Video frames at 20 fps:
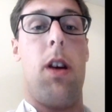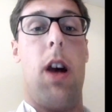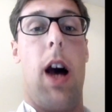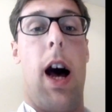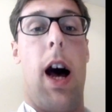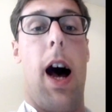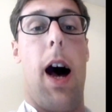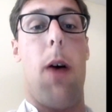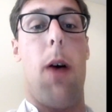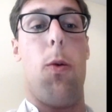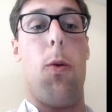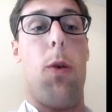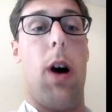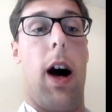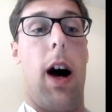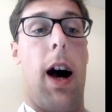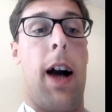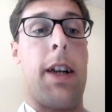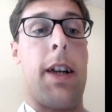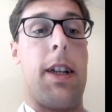how
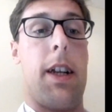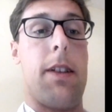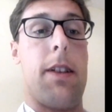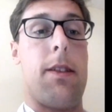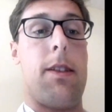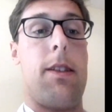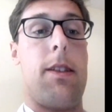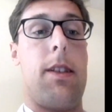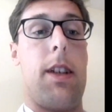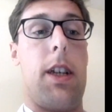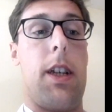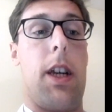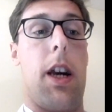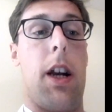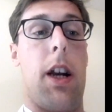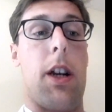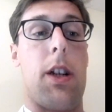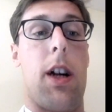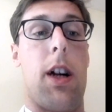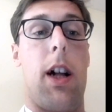identity
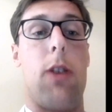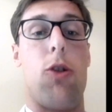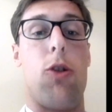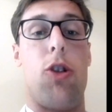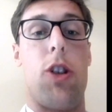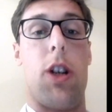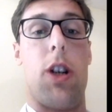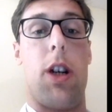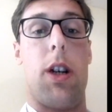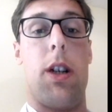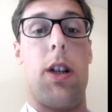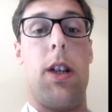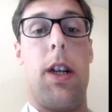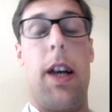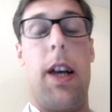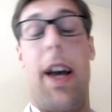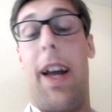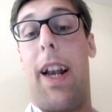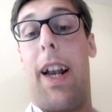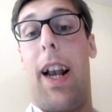and culture
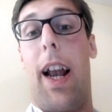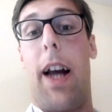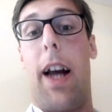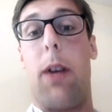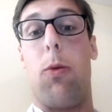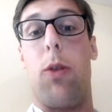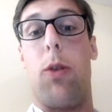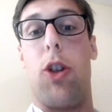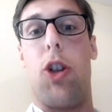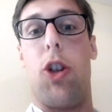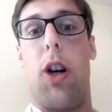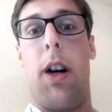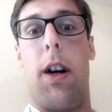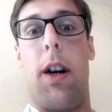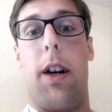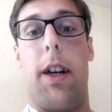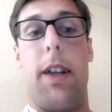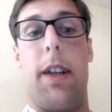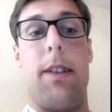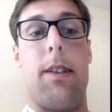and language
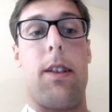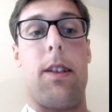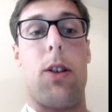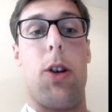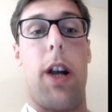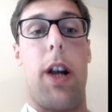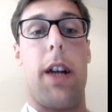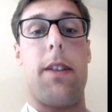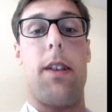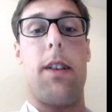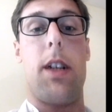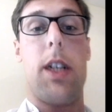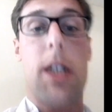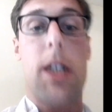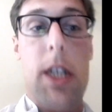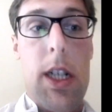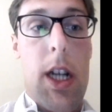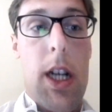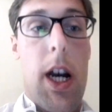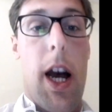are interconnected.
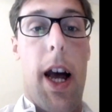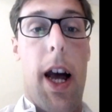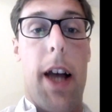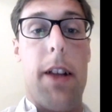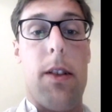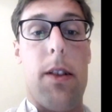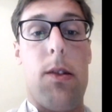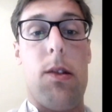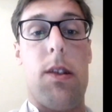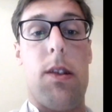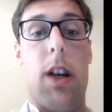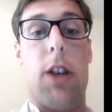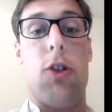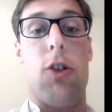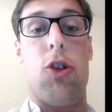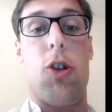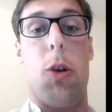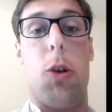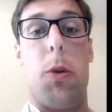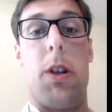And Suzanne
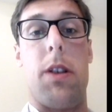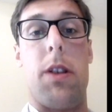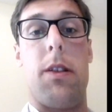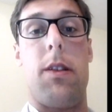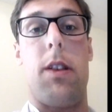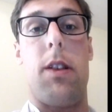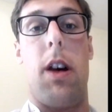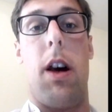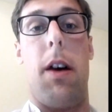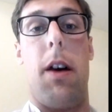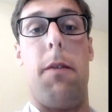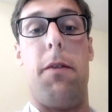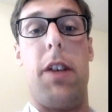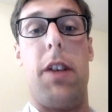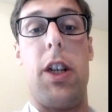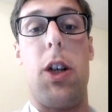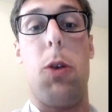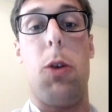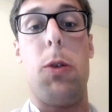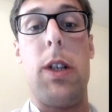showed us a
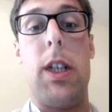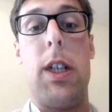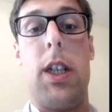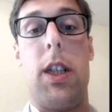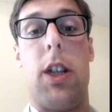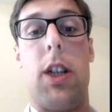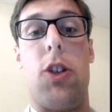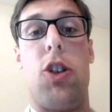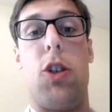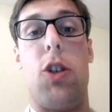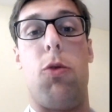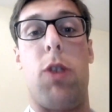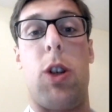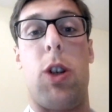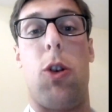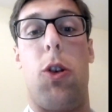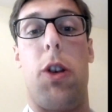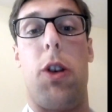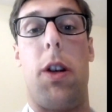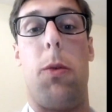video that she
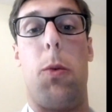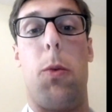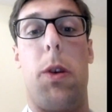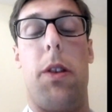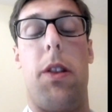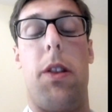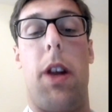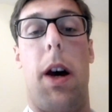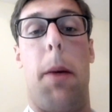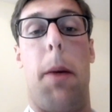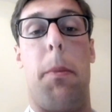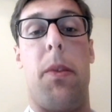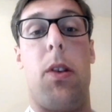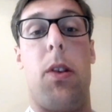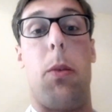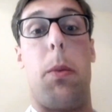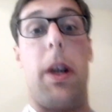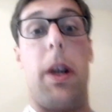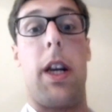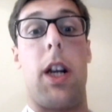recorded with
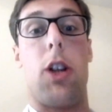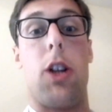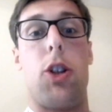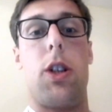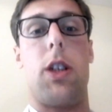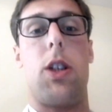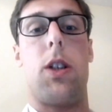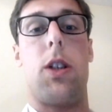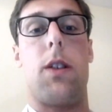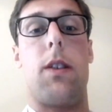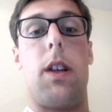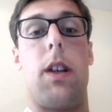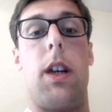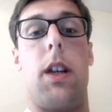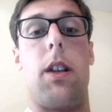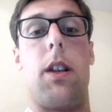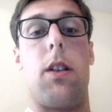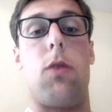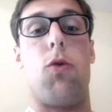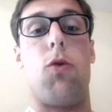some English teachers
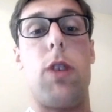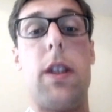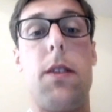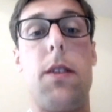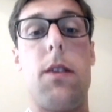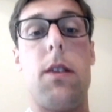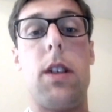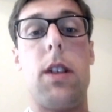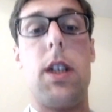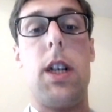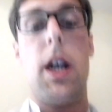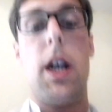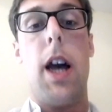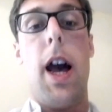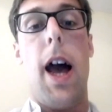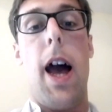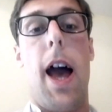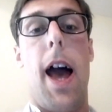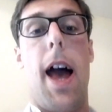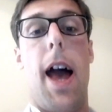in Greece,
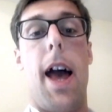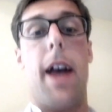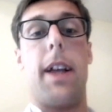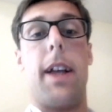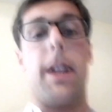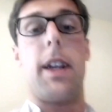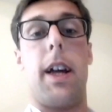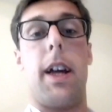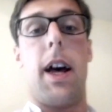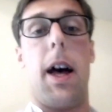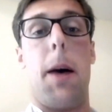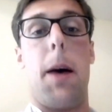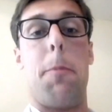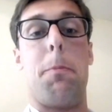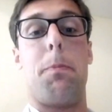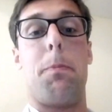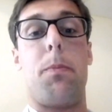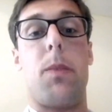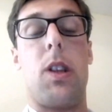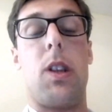and
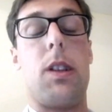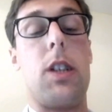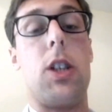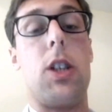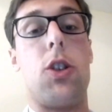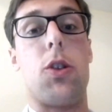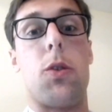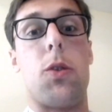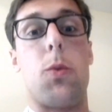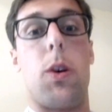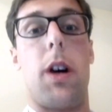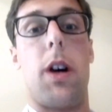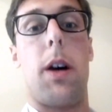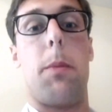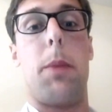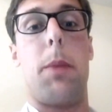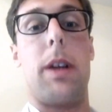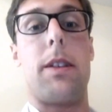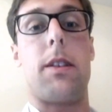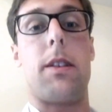the teachers were
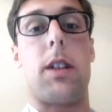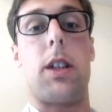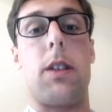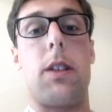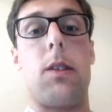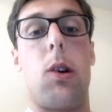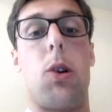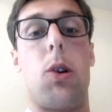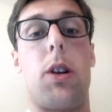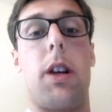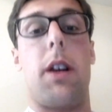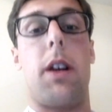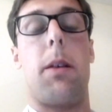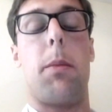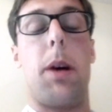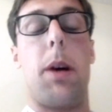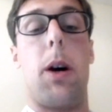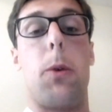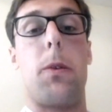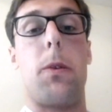basically talking
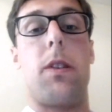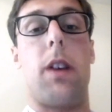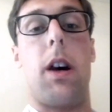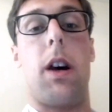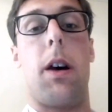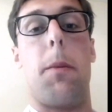about